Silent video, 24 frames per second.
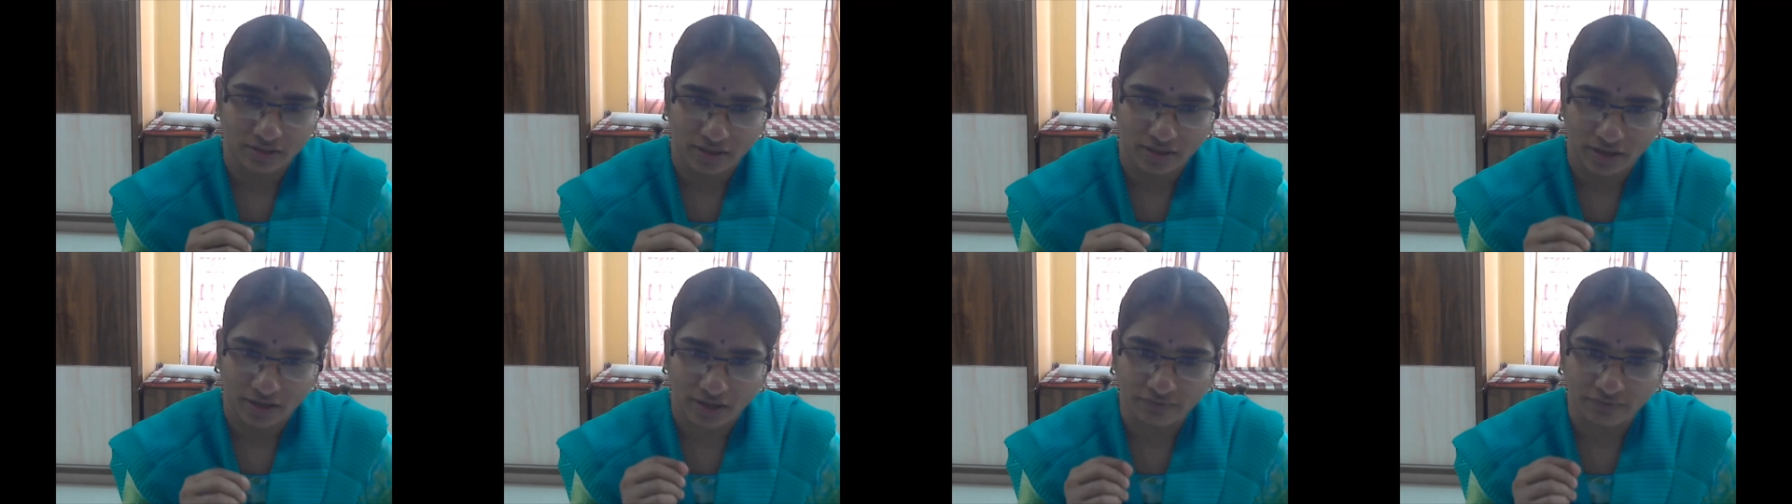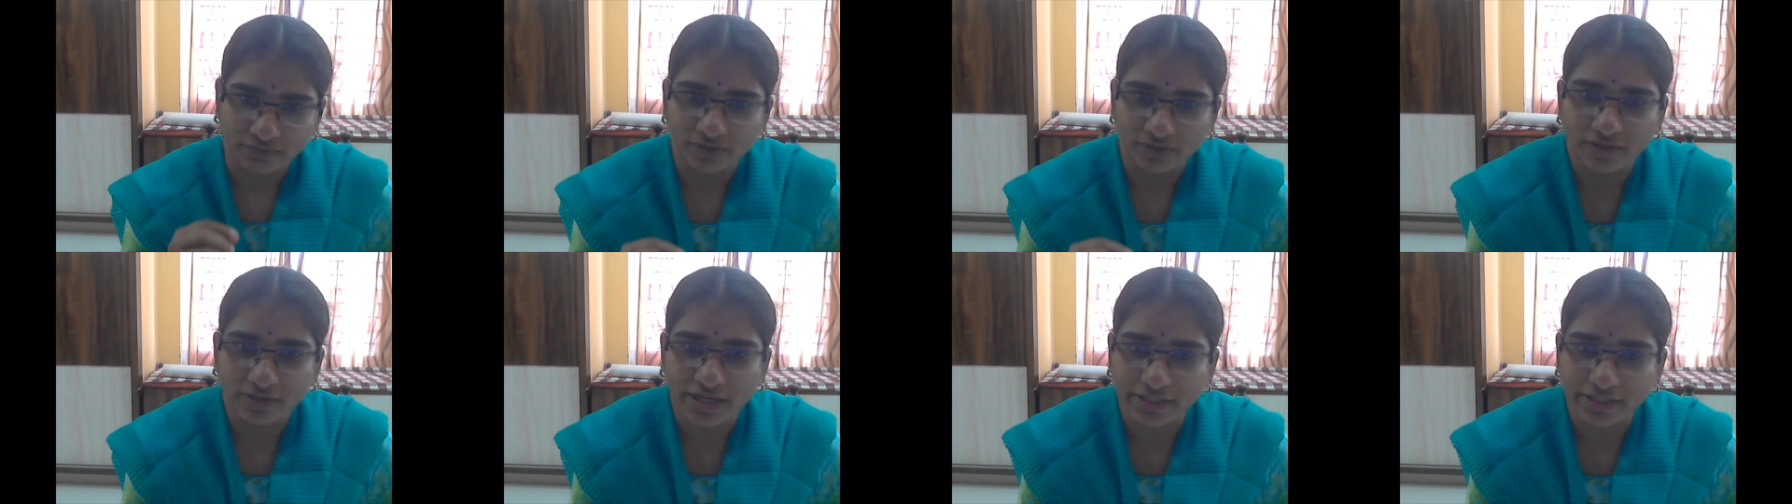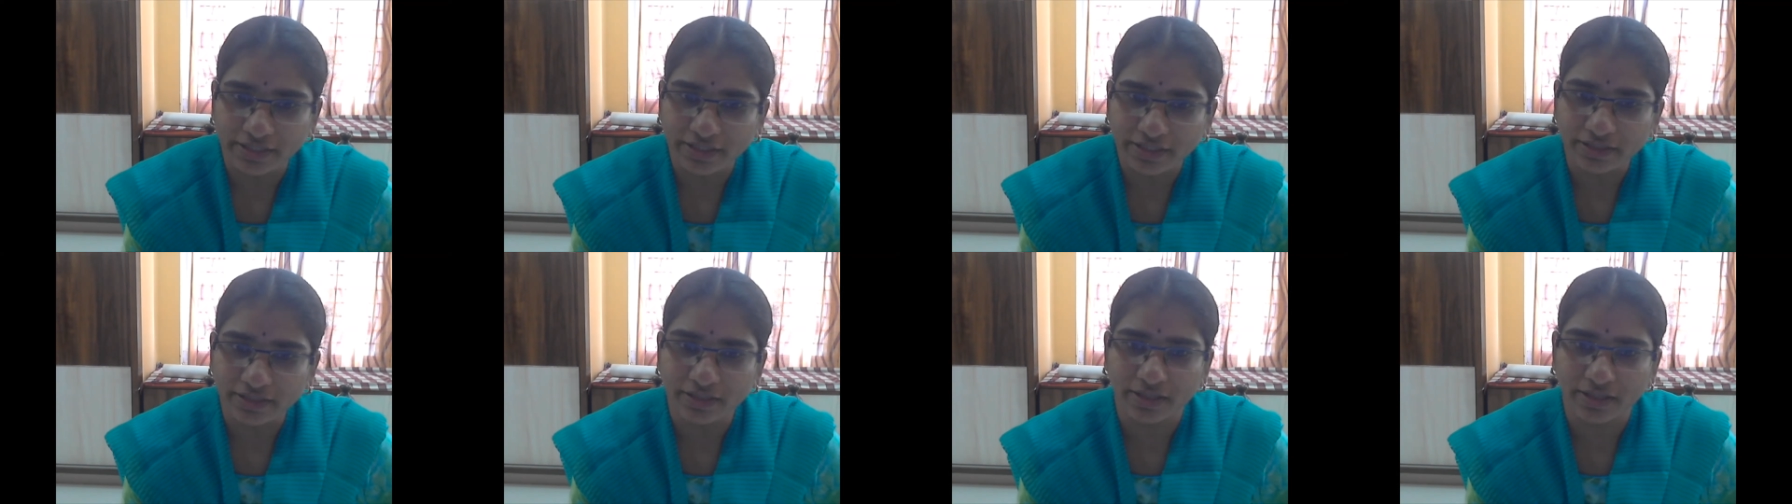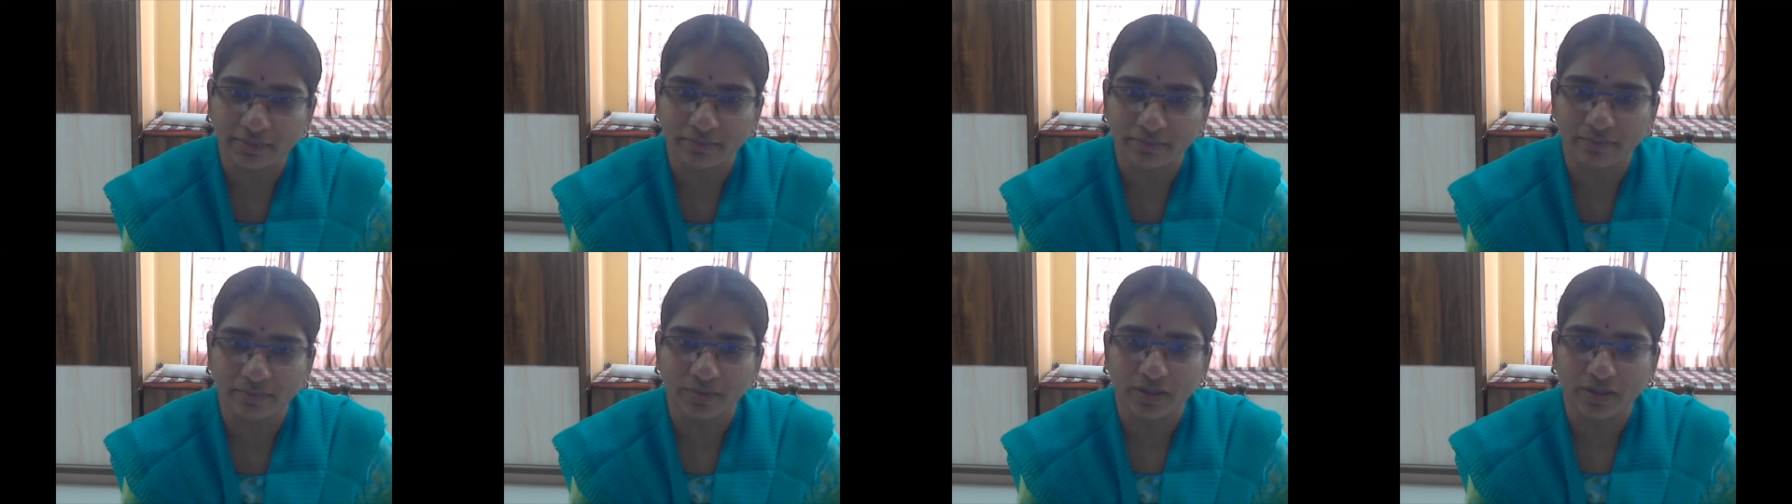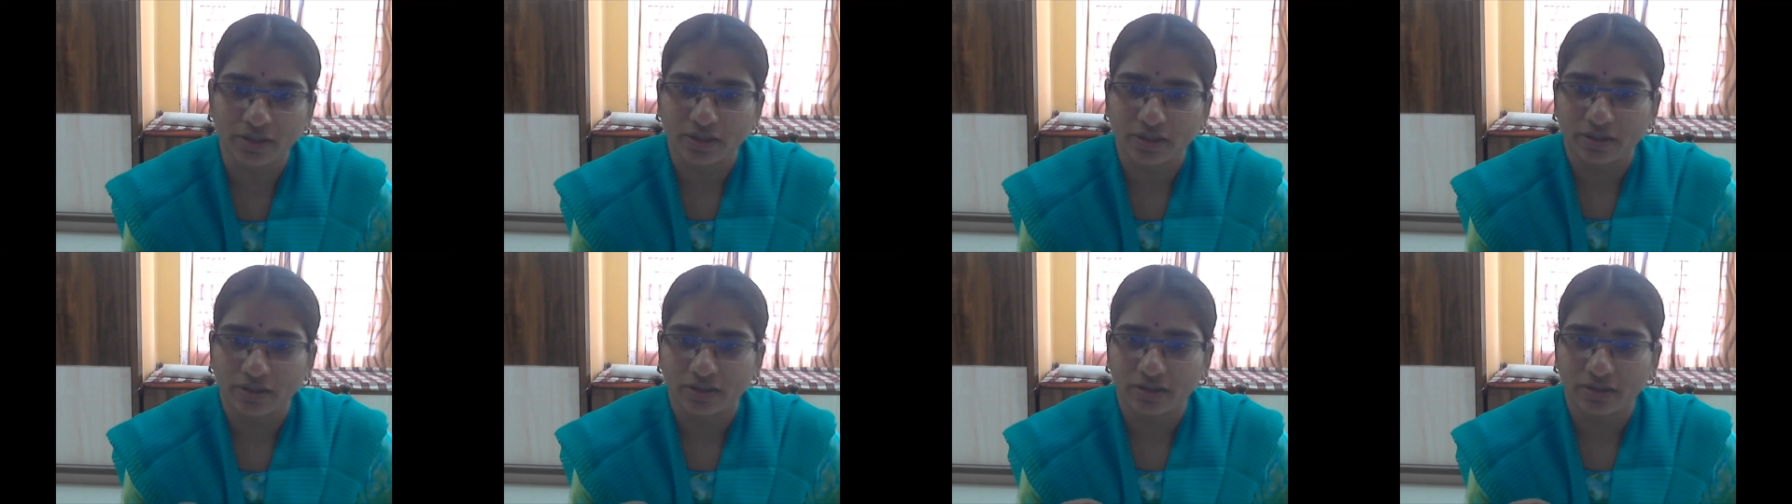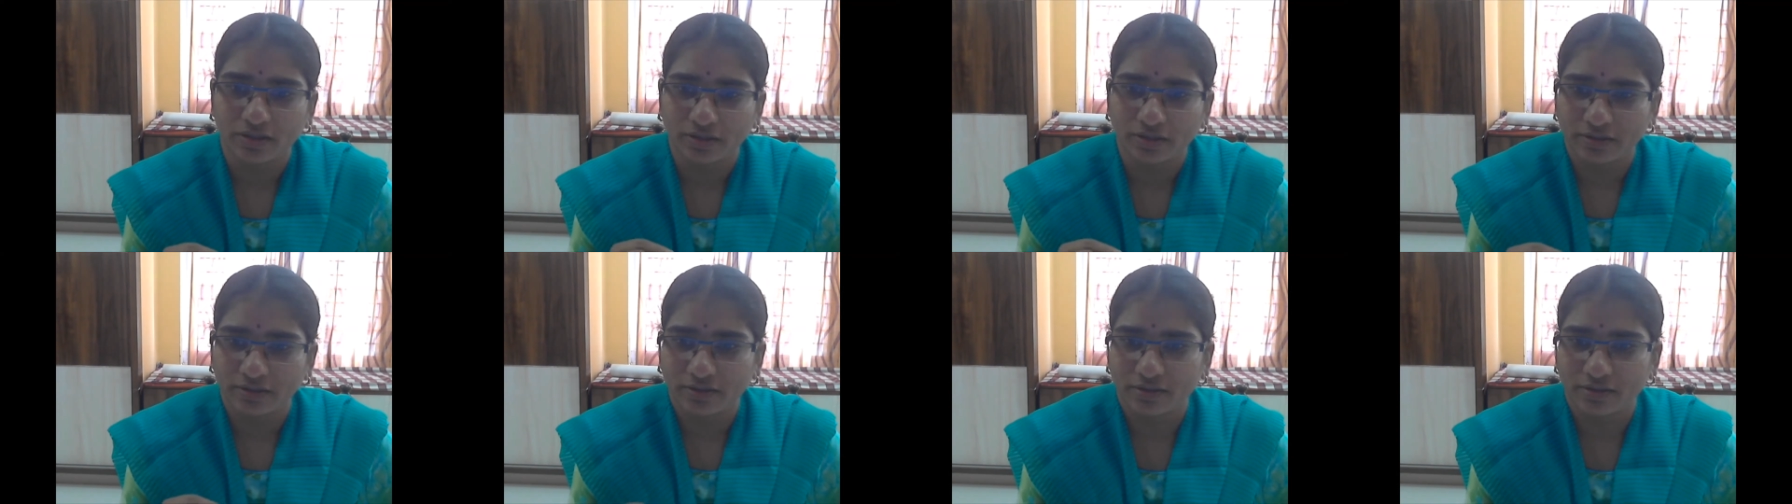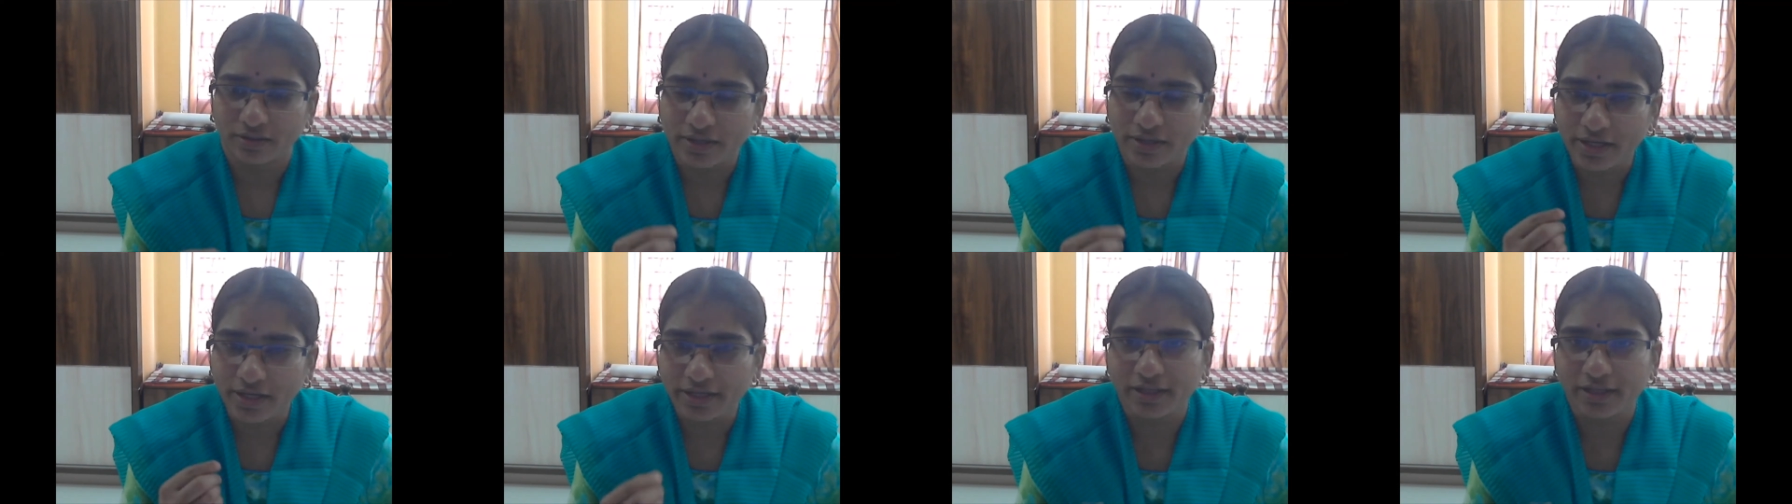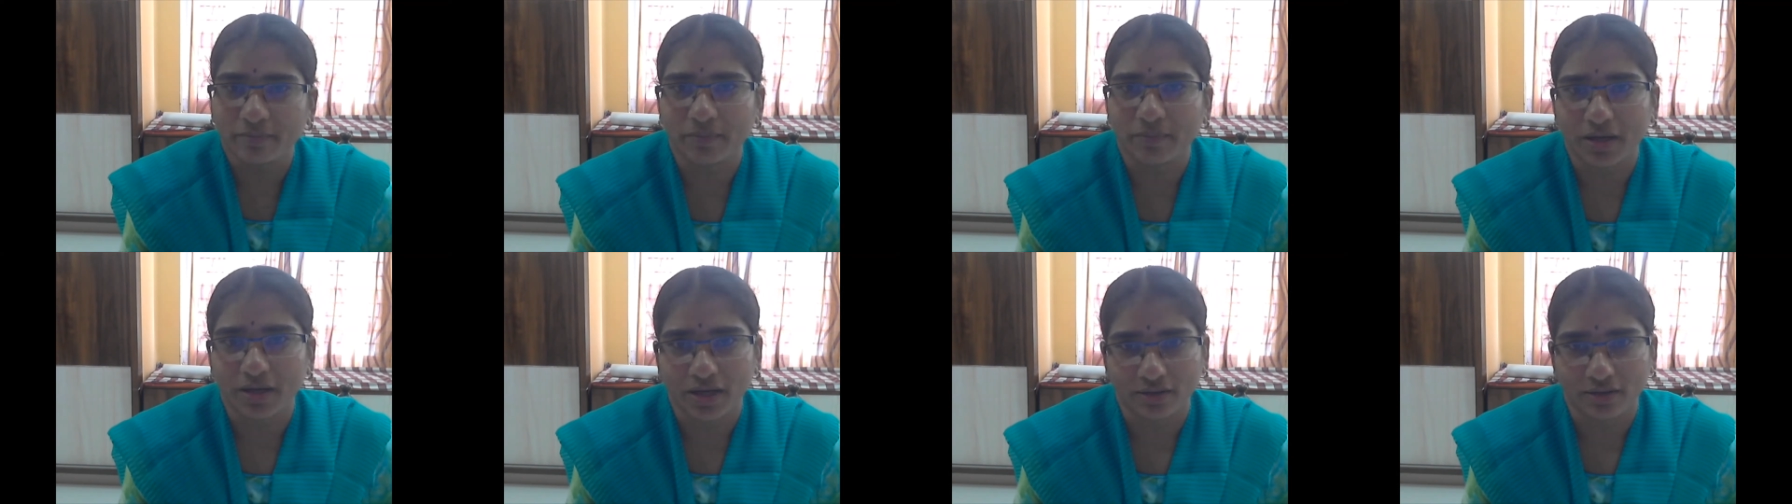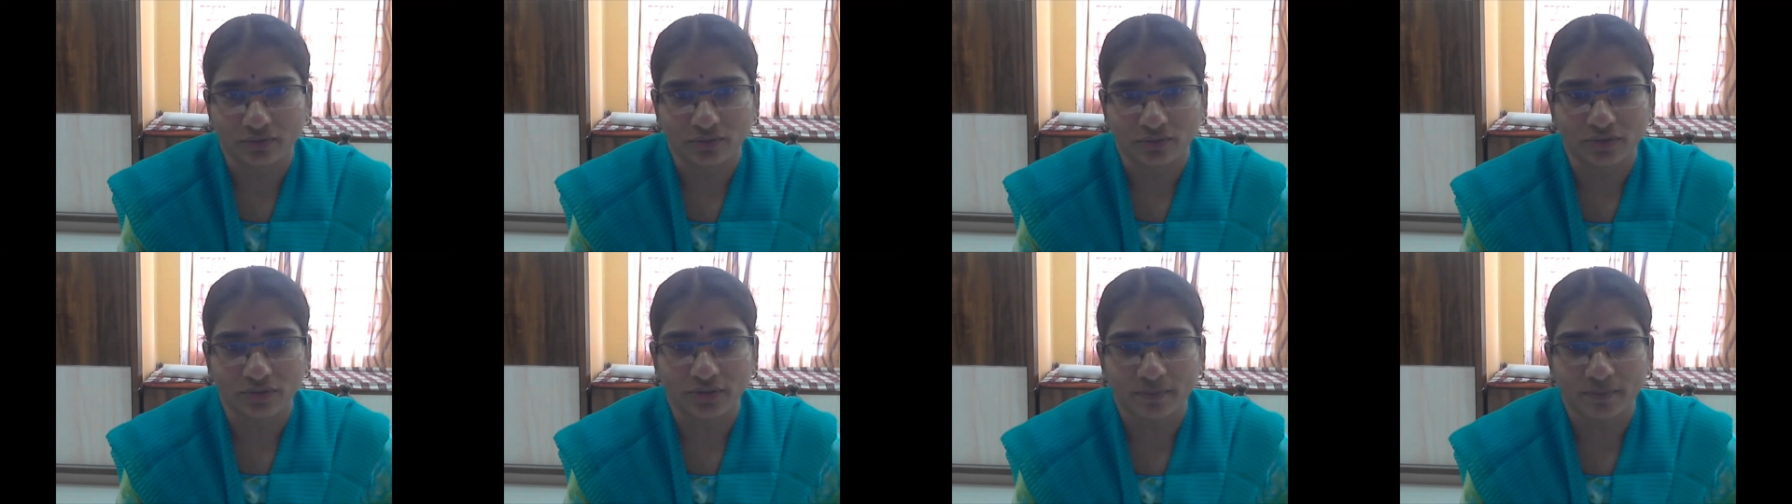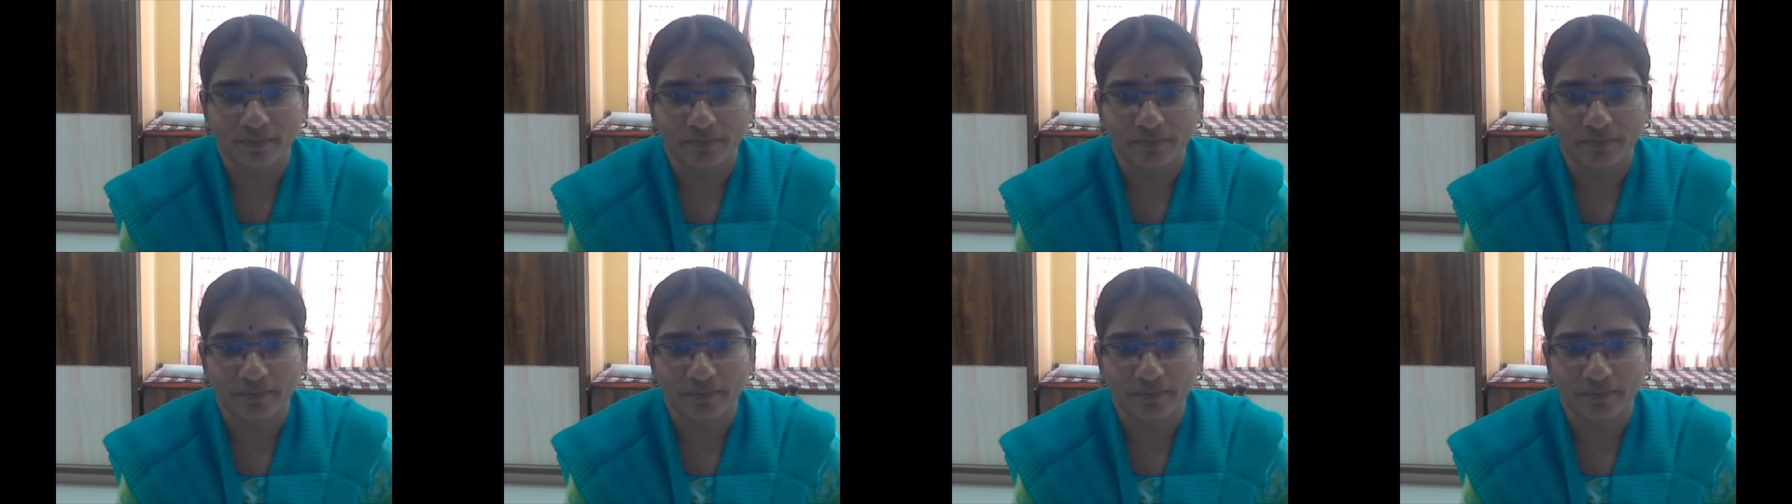After writing them, read them aloud.